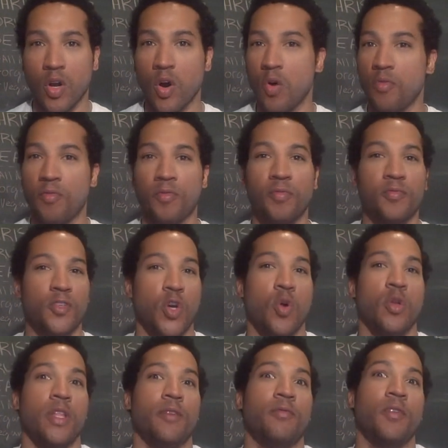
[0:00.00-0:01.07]
go
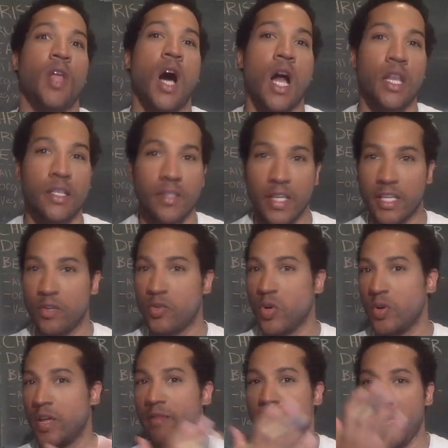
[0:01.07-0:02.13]
totally flawless, like you
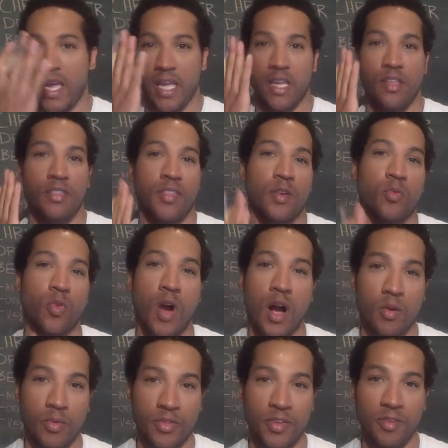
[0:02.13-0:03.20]
don't have anything
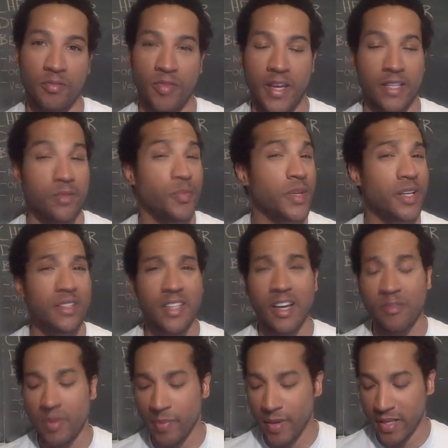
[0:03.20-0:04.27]
wrong with your face, because
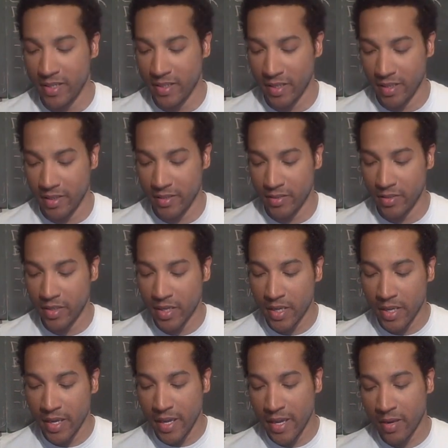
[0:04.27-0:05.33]
everybody does,
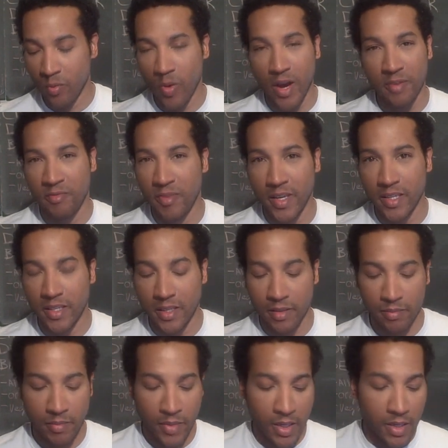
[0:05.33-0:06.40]
and why fake
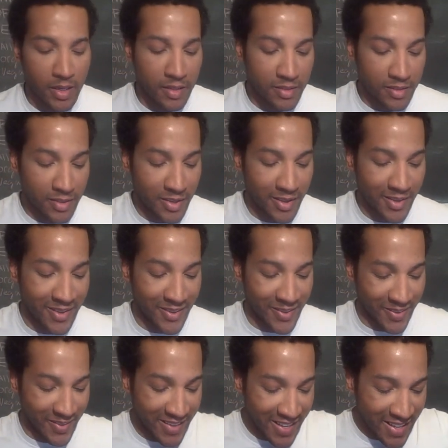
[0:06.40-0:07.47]
it?
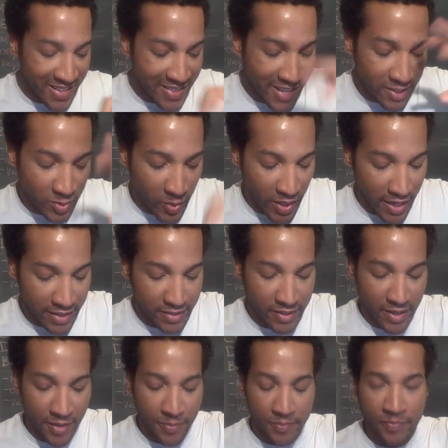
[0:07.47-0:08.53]
So that's what I
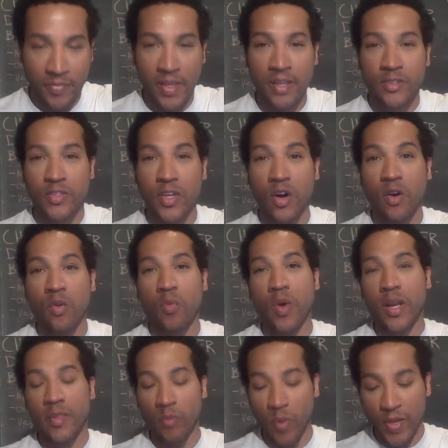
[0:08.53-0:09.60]
say. So
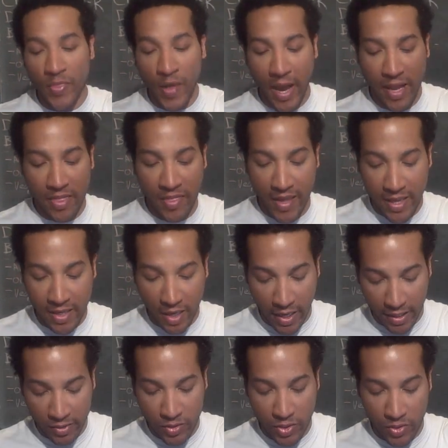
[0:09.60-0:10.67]
what I then
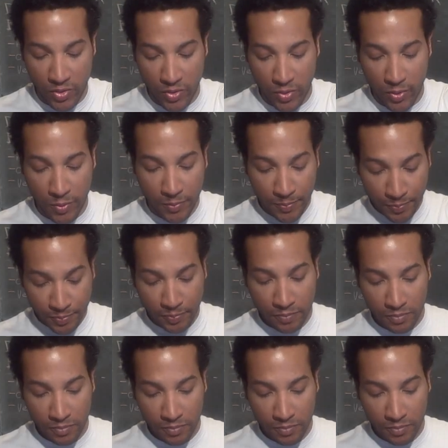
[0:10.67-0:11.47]
like to do